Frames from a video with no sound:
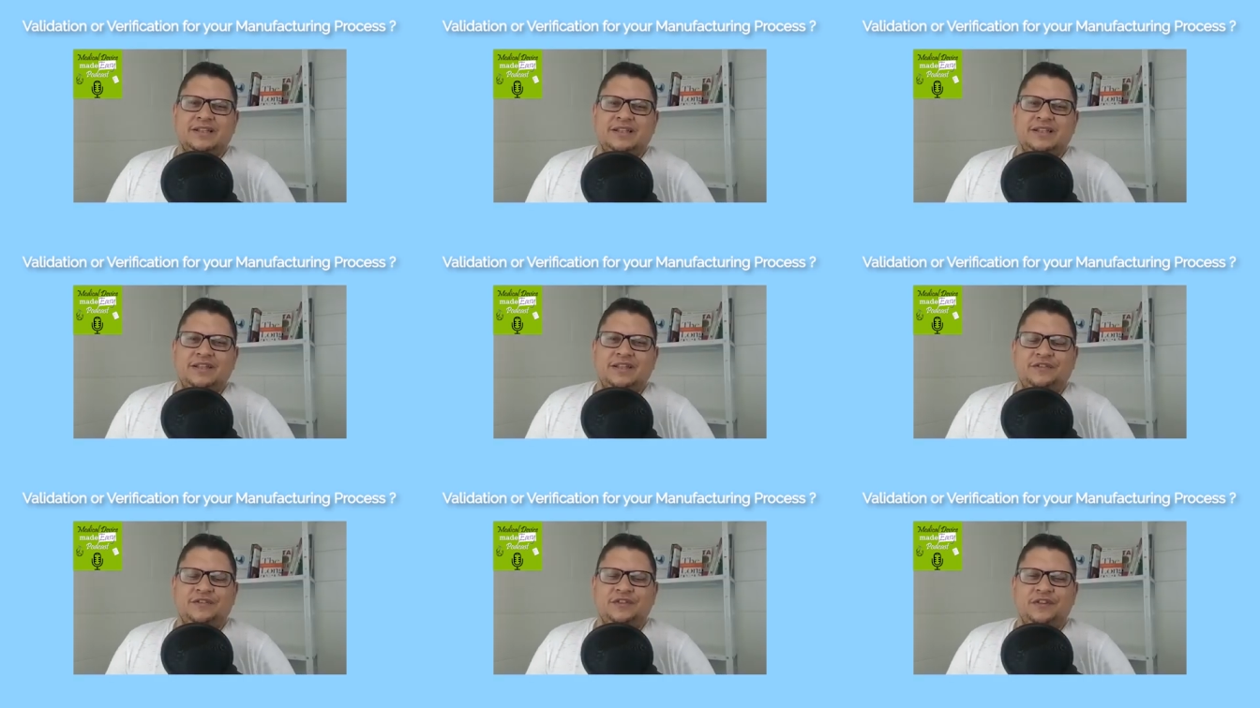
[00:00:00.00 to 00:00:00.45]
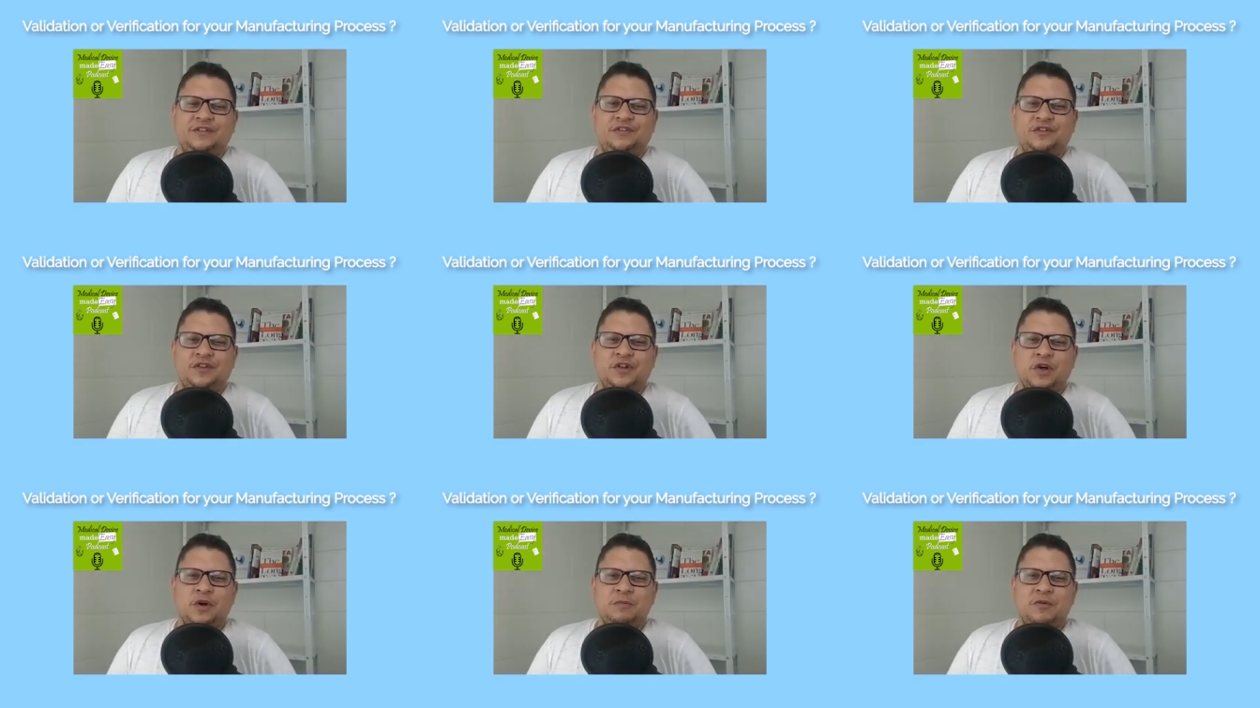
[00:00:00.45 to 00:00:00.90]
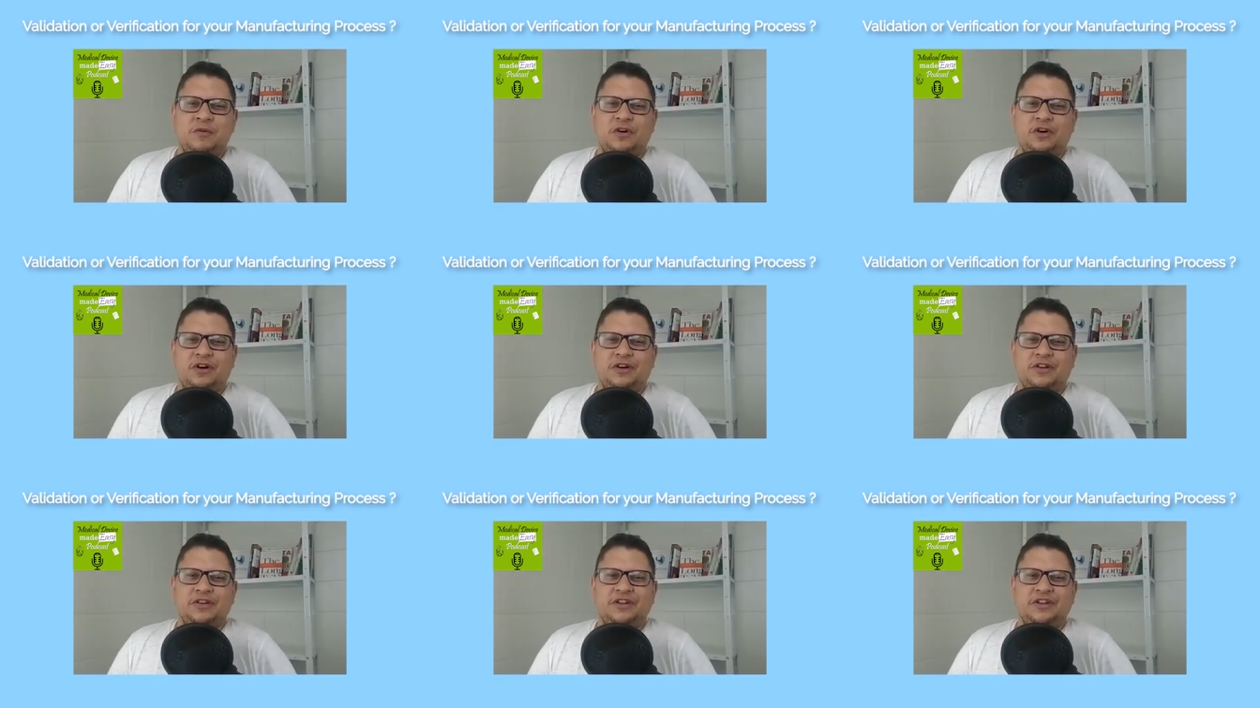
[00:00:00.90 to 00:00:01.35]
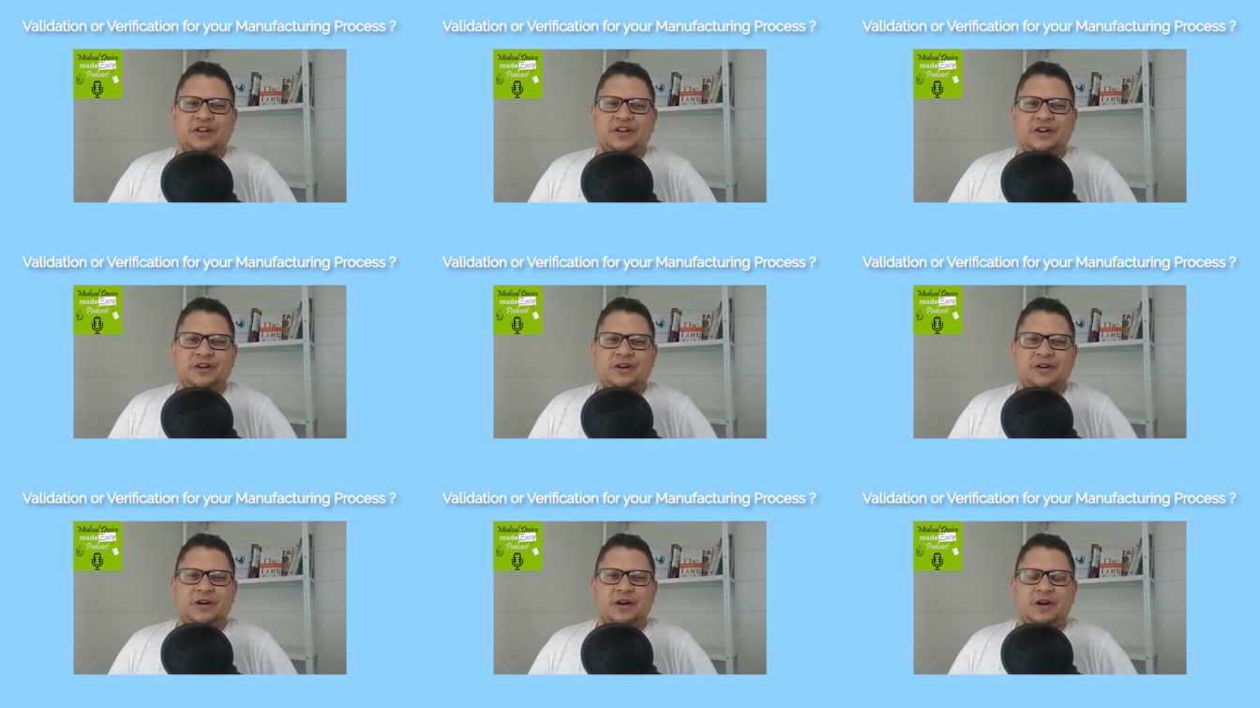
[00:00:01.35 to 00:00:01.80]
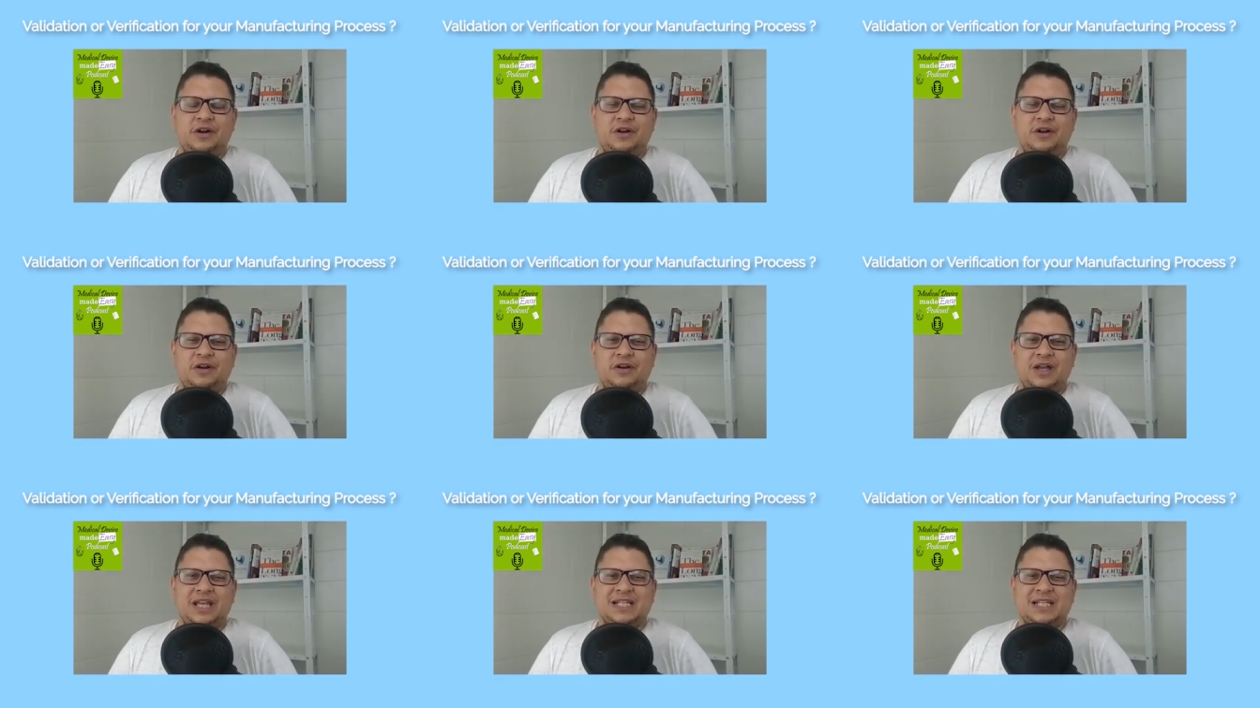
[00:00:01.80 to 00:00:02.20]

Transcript: if if we go more on the uh,